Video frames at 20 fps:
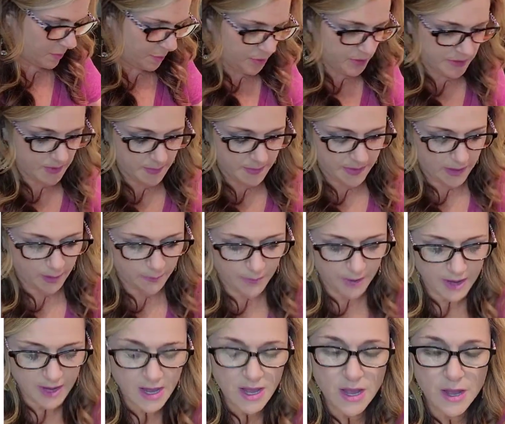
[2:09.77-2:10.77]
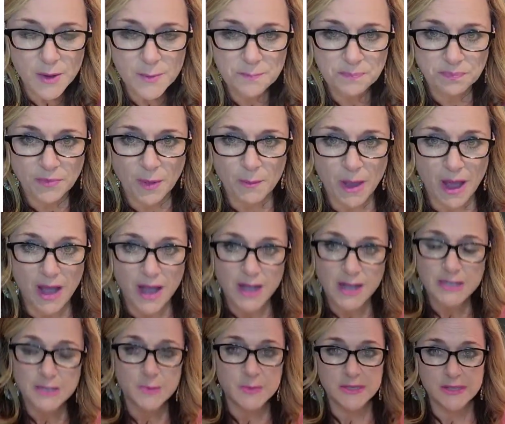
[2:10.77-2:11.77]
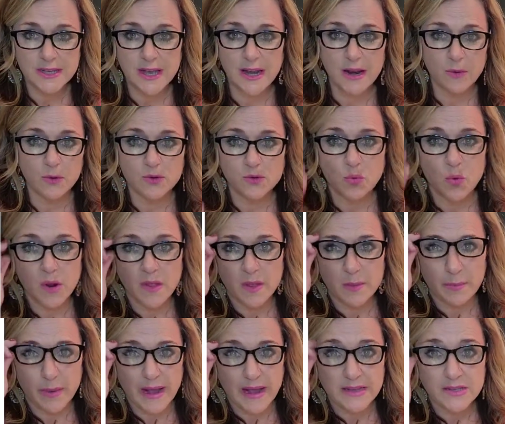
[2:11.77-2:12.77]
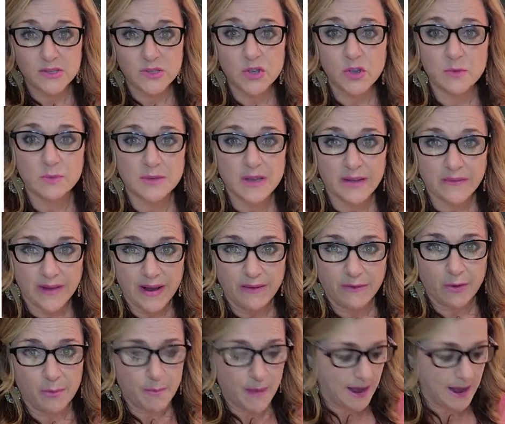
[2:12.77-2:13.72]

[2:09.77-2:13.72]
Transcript: going to put them in there. But my husband said it was one of the best soups I've ever